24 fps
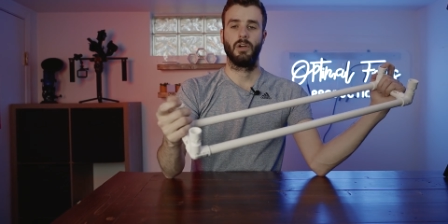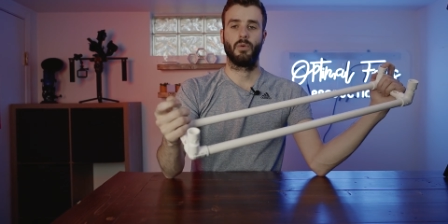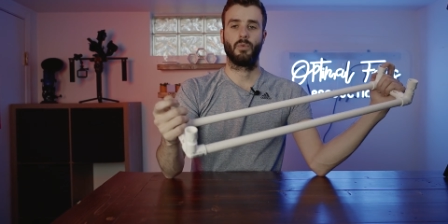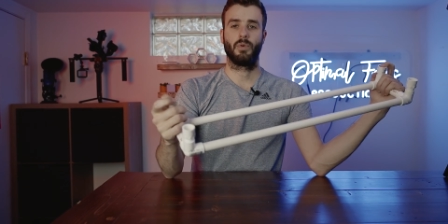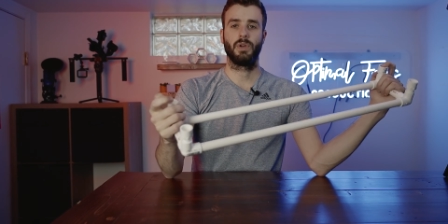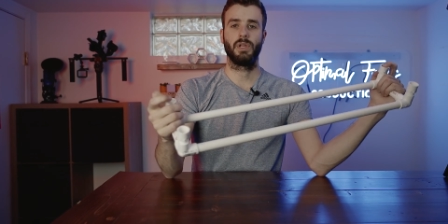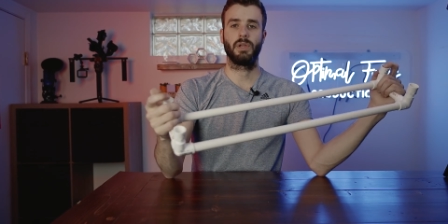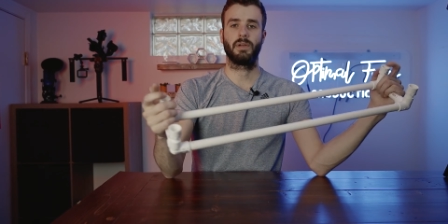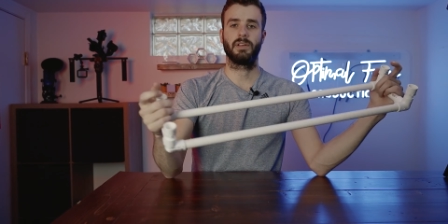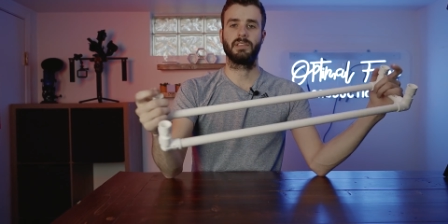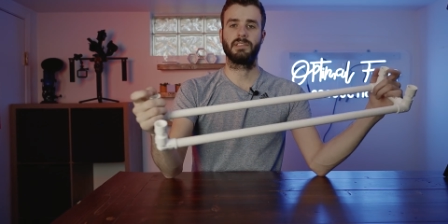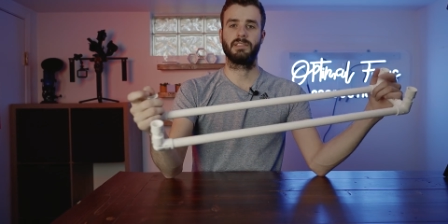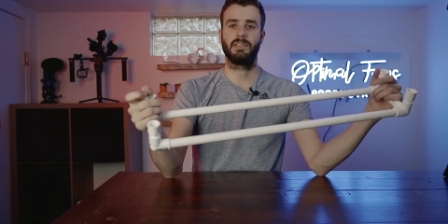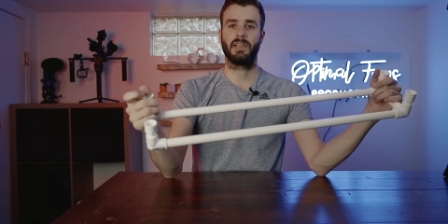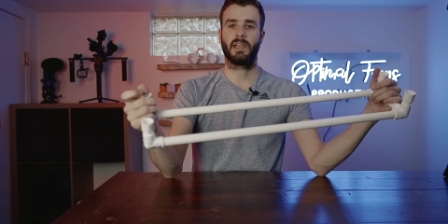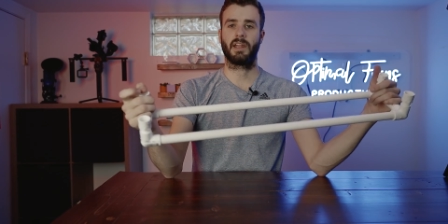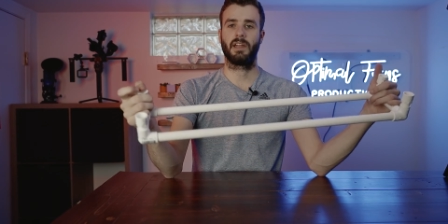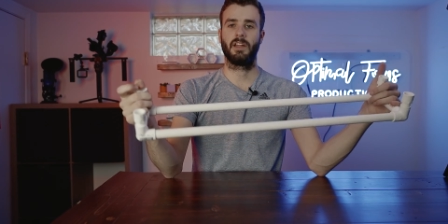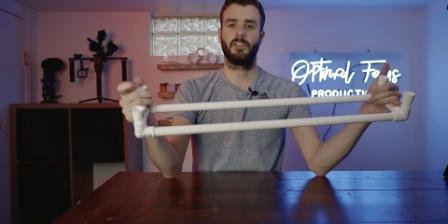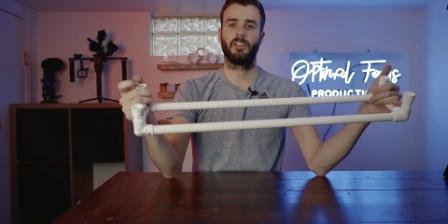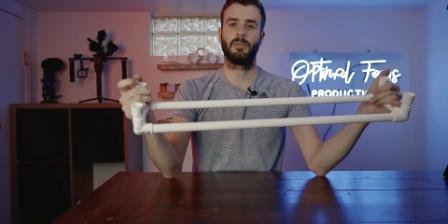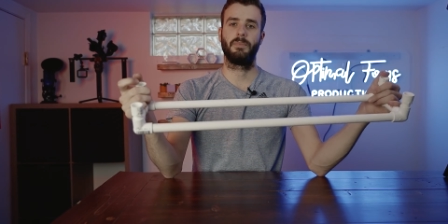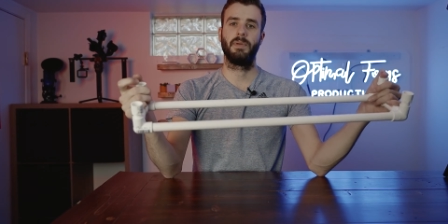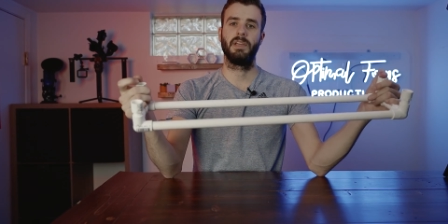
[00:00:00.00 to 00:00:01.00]
where you can stick
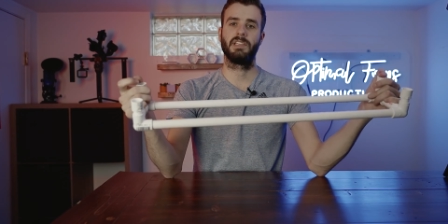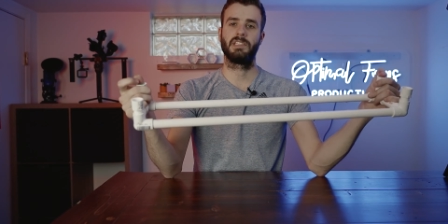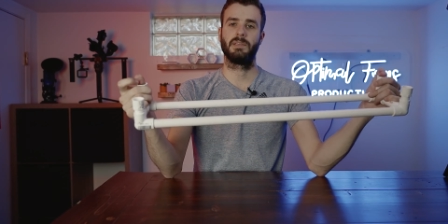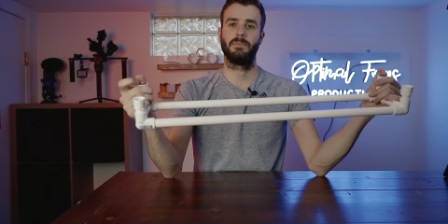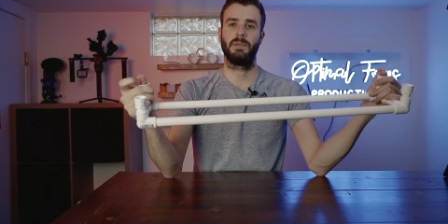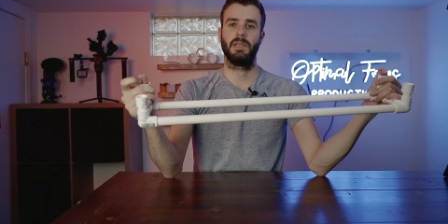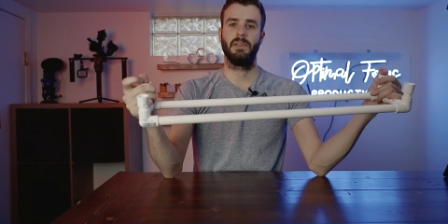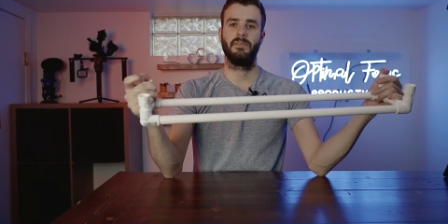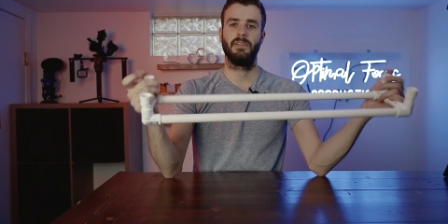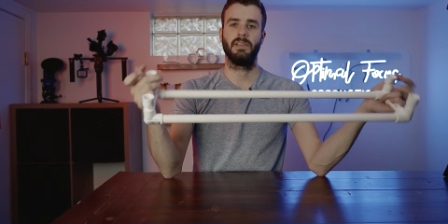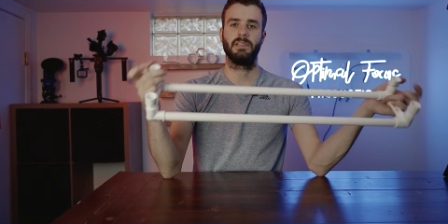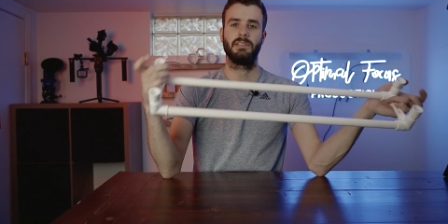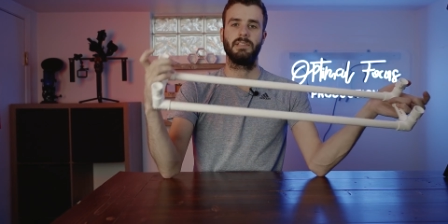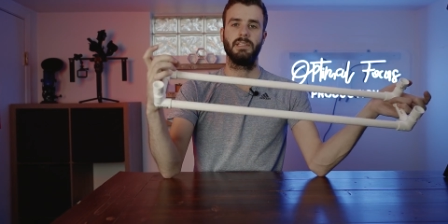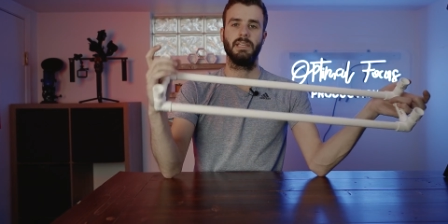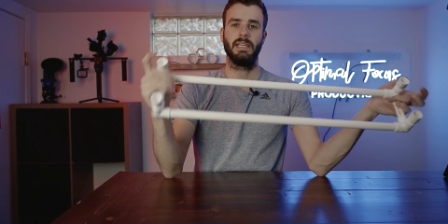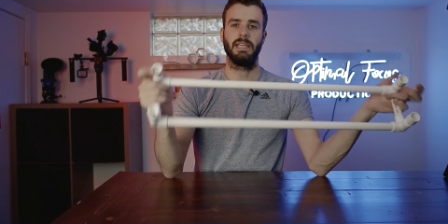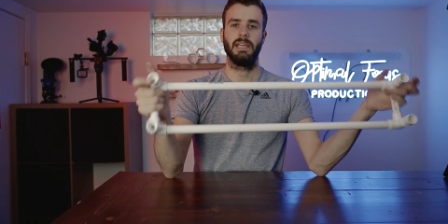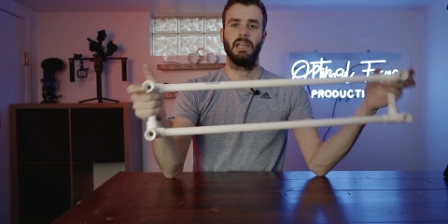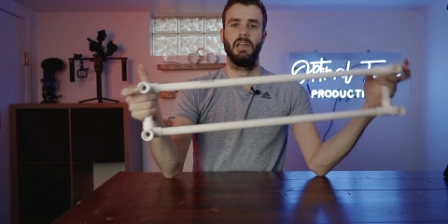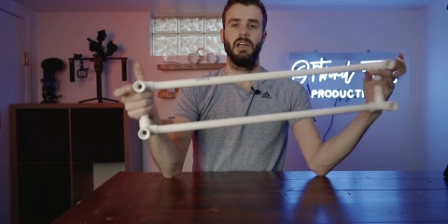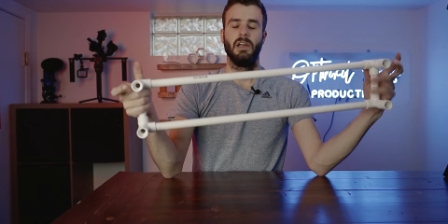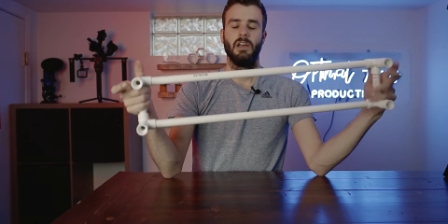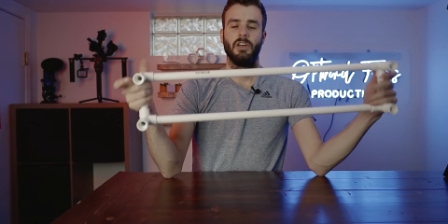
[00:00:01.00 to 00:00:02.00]
another piece of
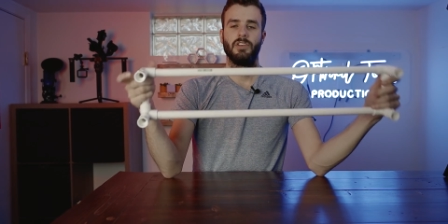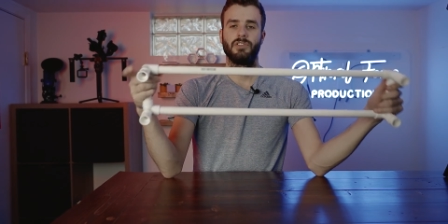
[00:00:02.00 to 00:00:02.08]
PVC.